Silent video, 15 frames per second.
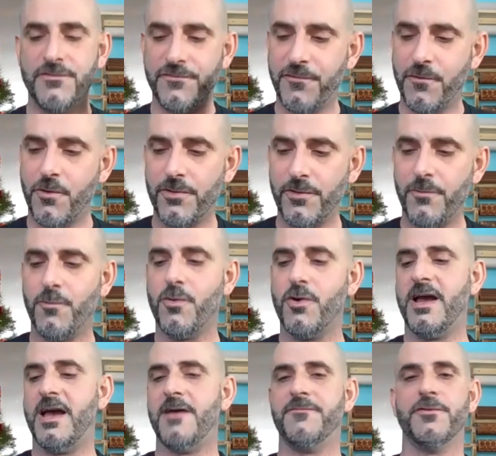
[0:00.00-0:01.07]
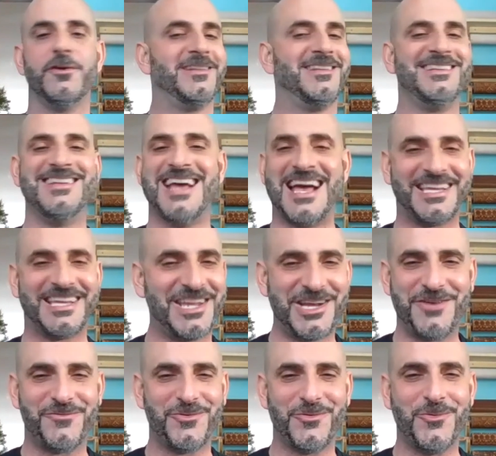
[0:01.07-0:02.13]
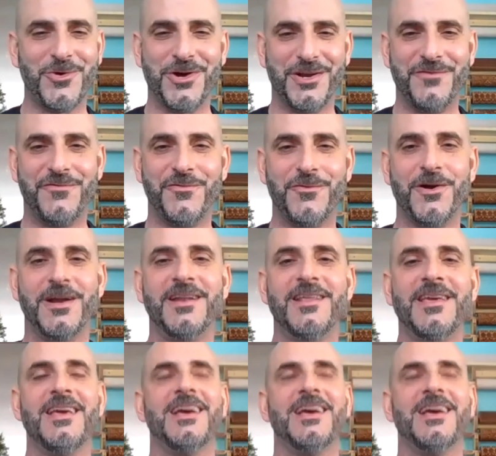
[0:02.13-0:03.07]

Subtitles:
for the war effort, not getting rewarded for it,